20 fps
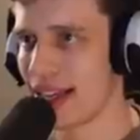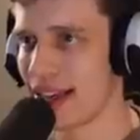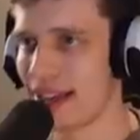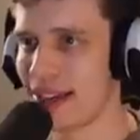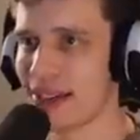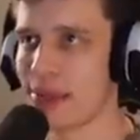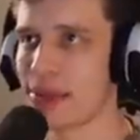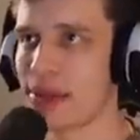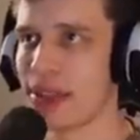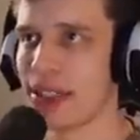
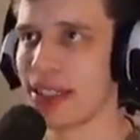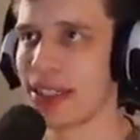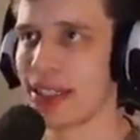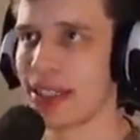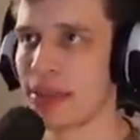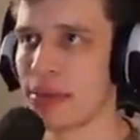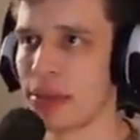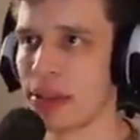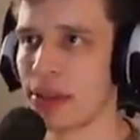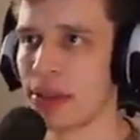It's a pretty
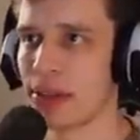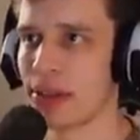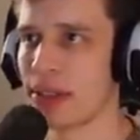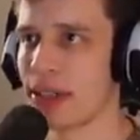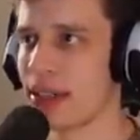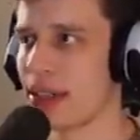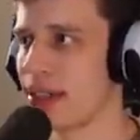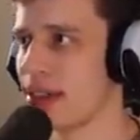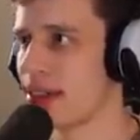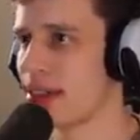sick build
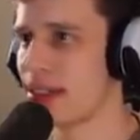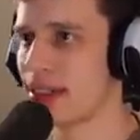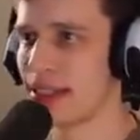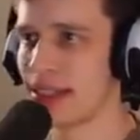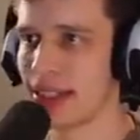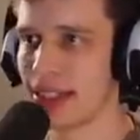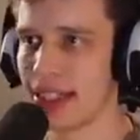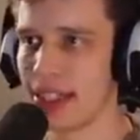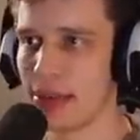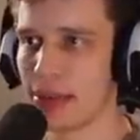order.
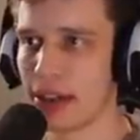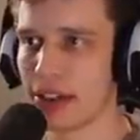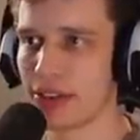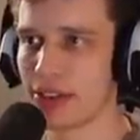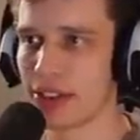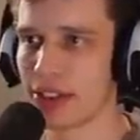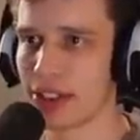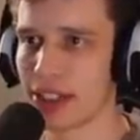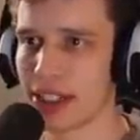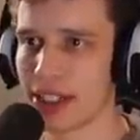eBay
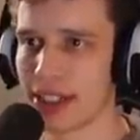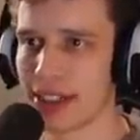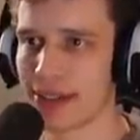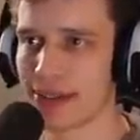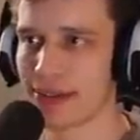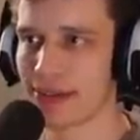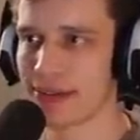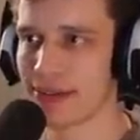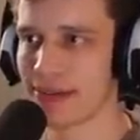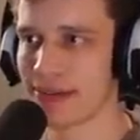first.
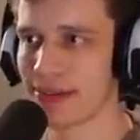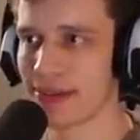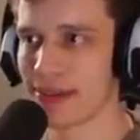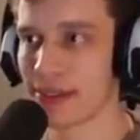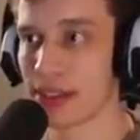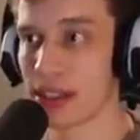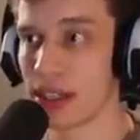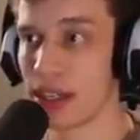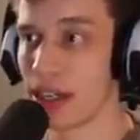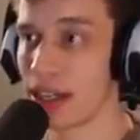
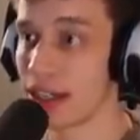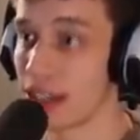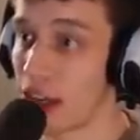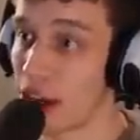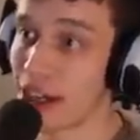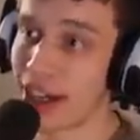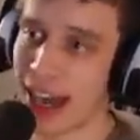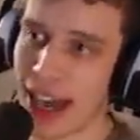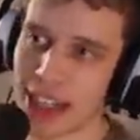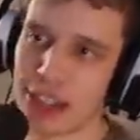Now
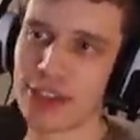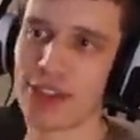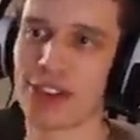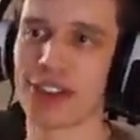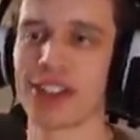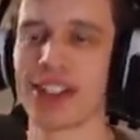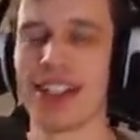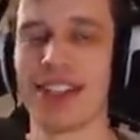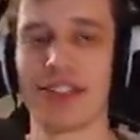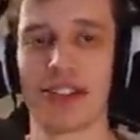gas
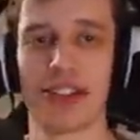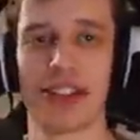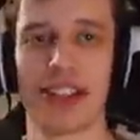first into